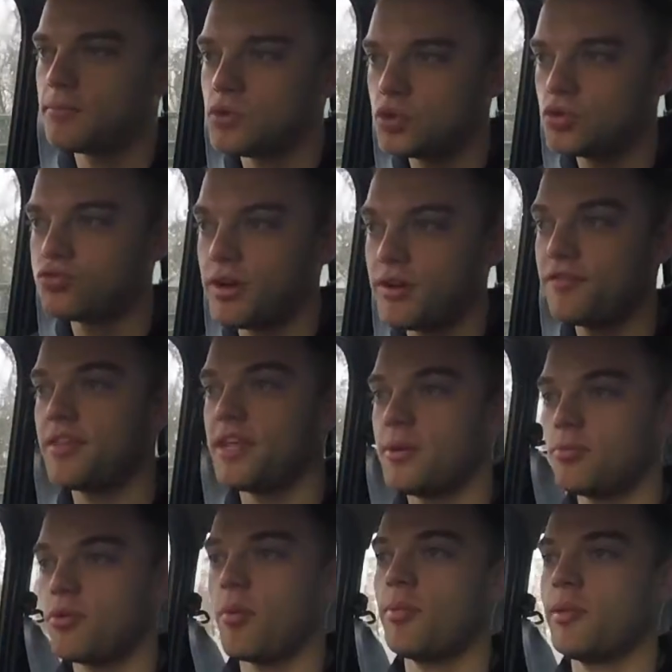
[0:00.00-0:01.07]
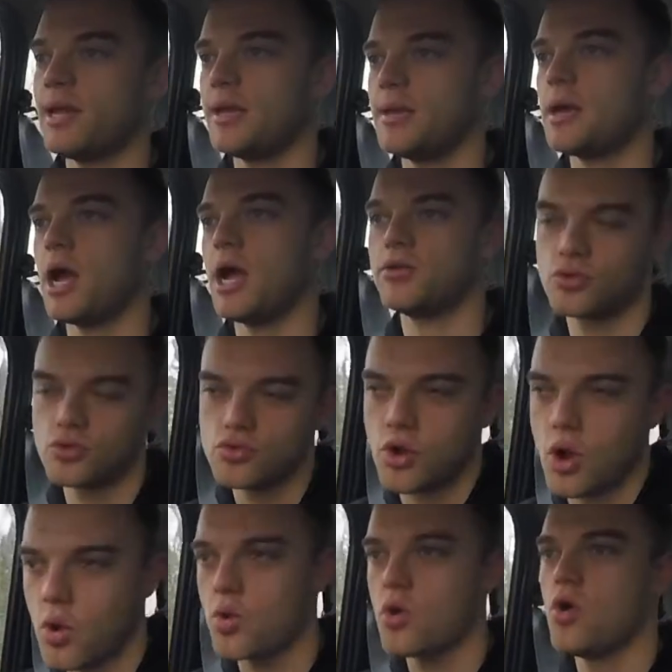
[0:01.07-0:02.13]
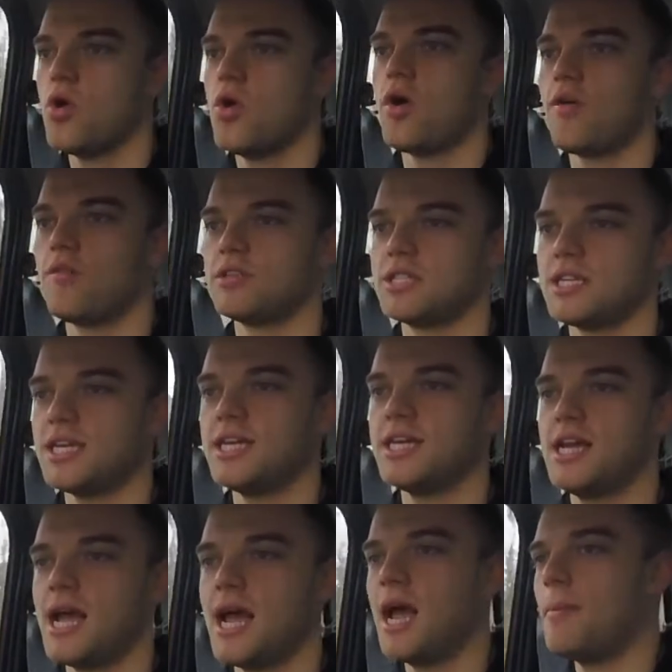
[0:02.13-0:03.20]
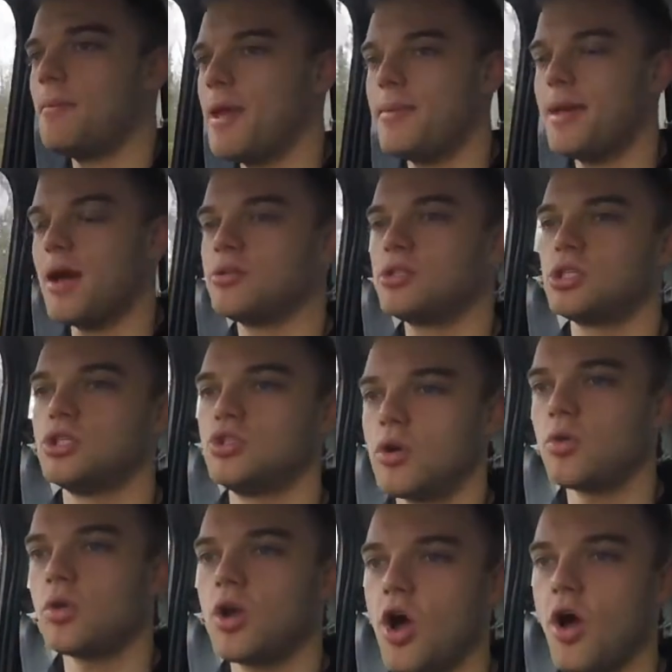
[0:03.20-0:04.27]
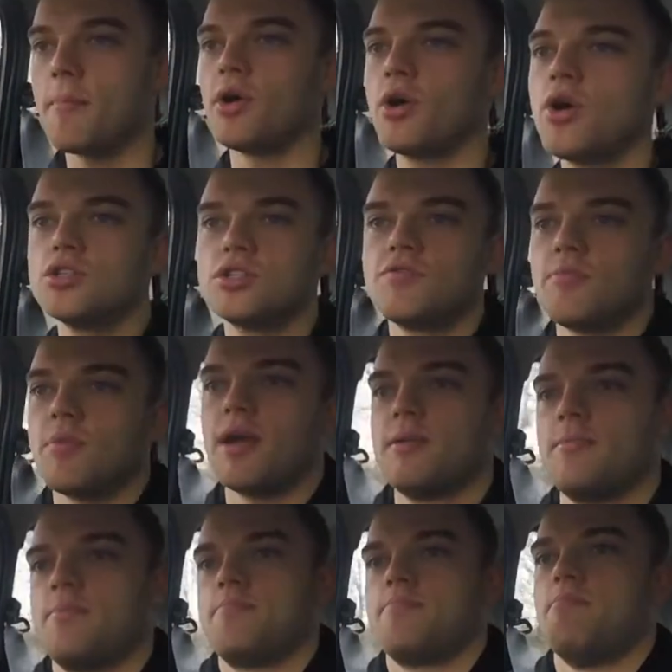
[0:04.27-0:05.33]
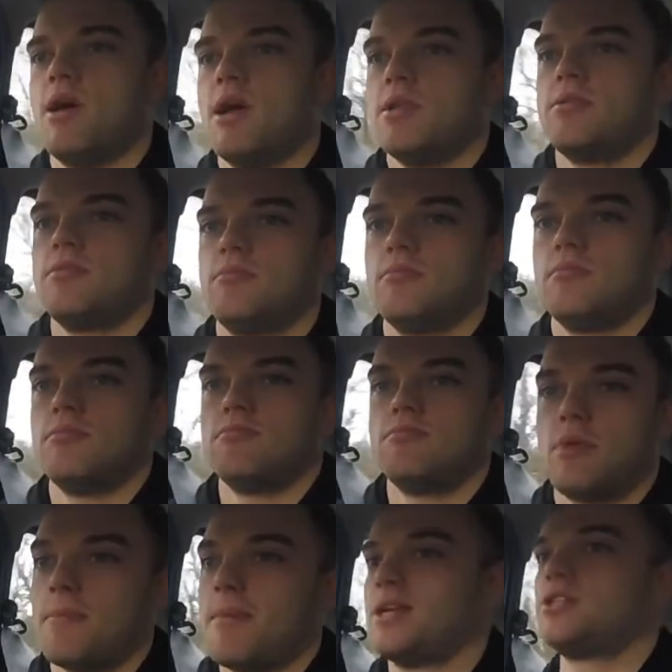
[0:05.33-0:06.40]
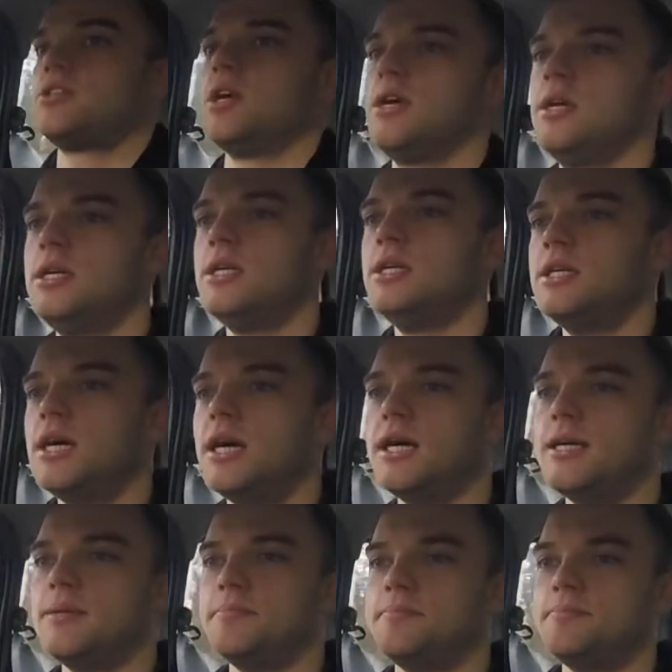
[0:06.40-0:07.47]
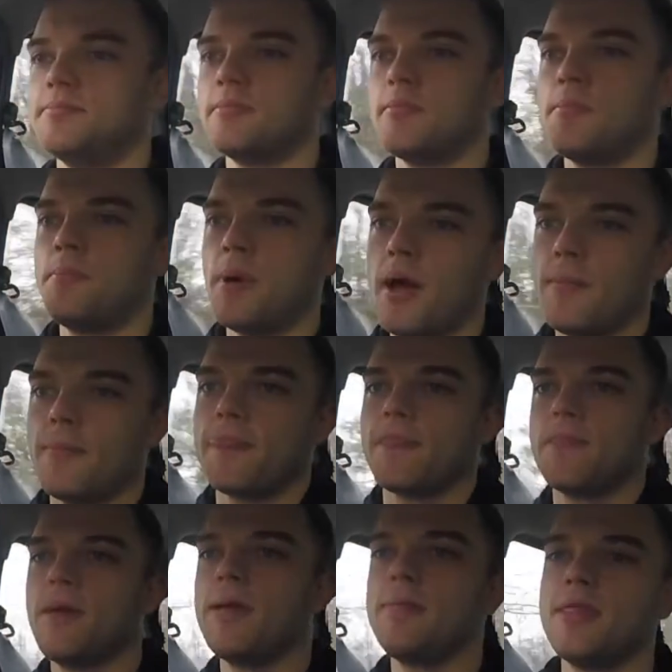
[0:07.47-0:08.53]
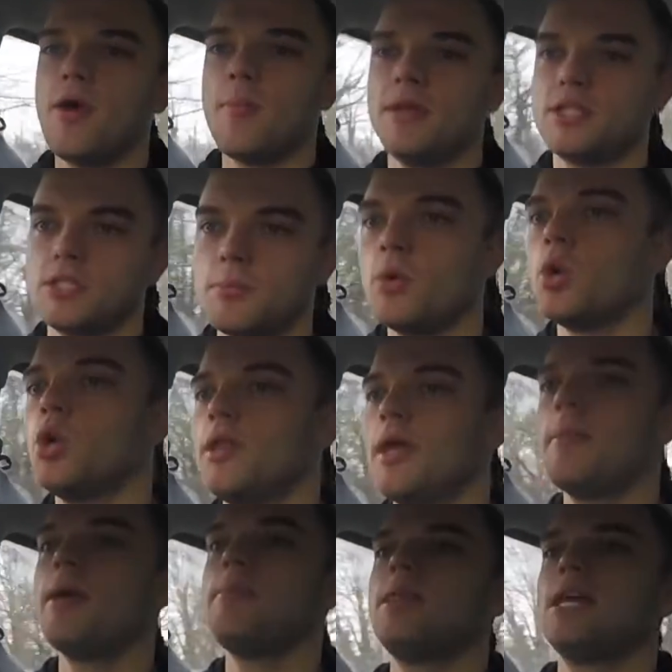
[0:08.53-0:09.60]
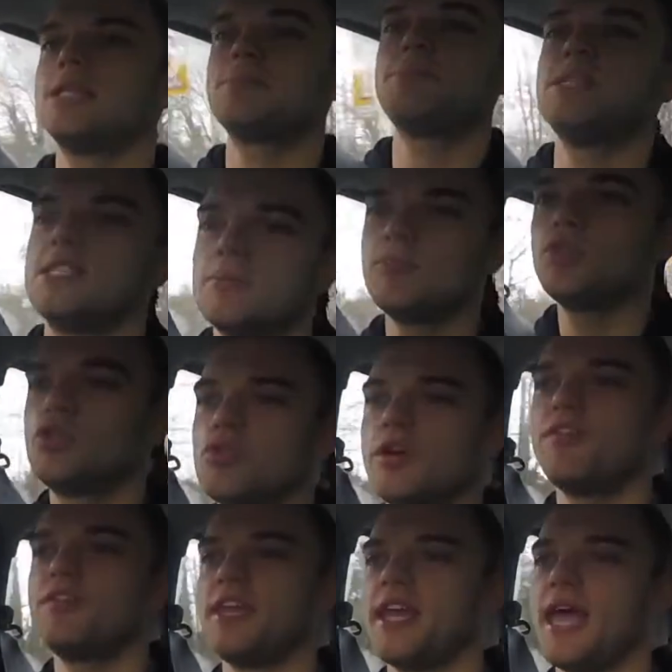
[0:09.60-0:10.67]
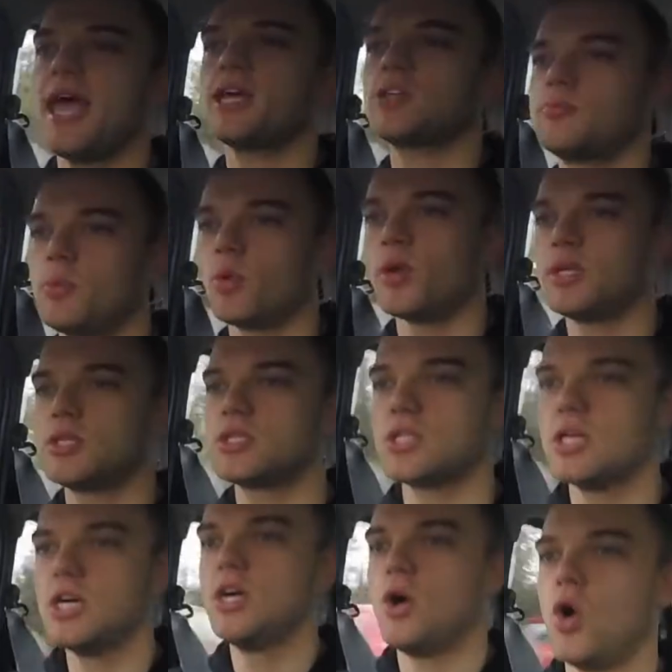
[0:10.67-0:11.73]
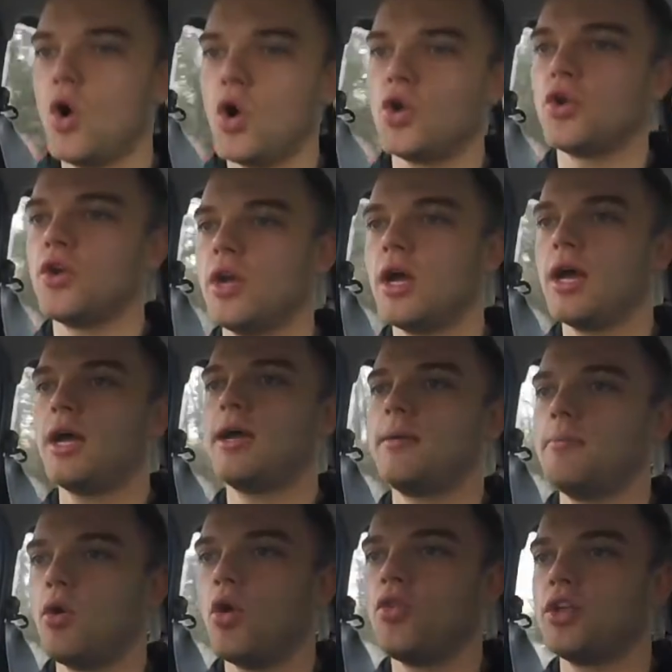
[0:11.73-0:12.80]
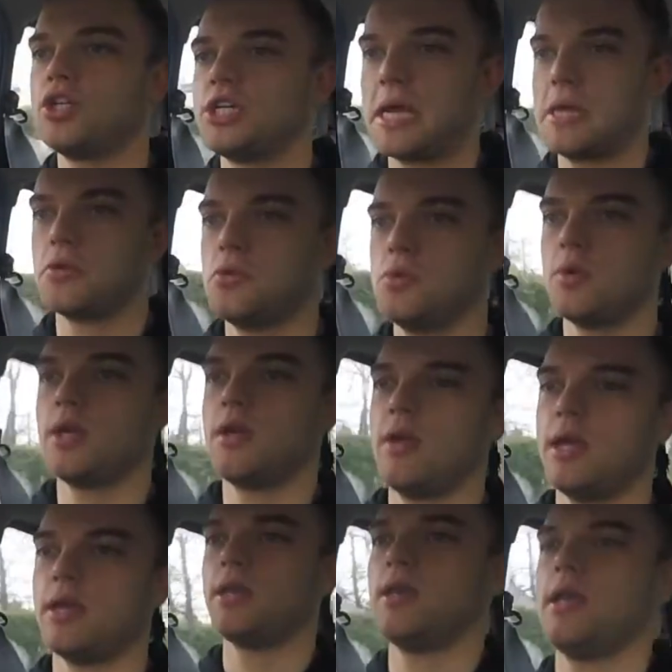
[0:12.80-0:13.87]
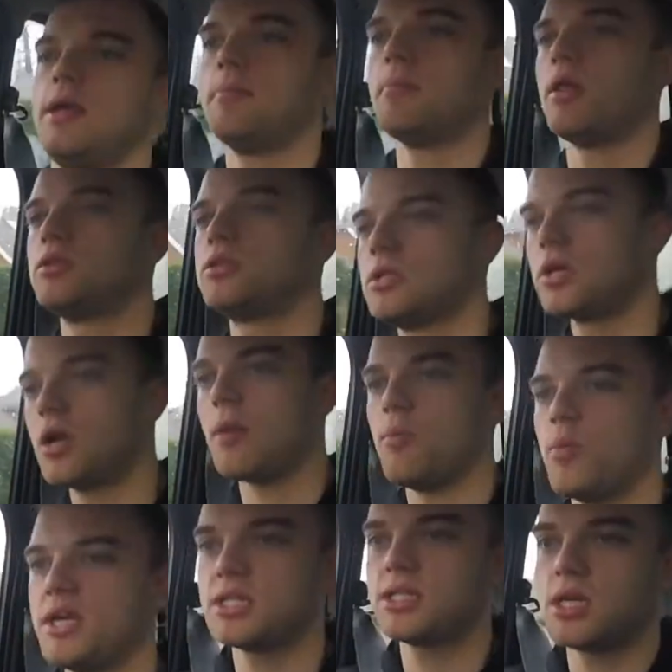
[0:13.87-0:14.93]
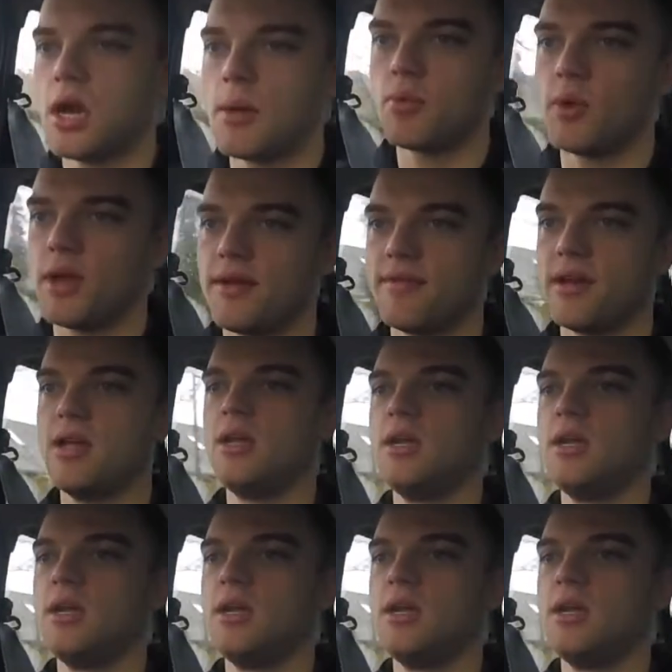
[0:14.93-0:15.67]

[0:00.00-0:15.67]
drifted properly, I do know obviously how to control the car because of my Mazda. But maybe there'll be some more. Maybe there's some drifting exploits on the channel in months to come, weeks to come, or whatever.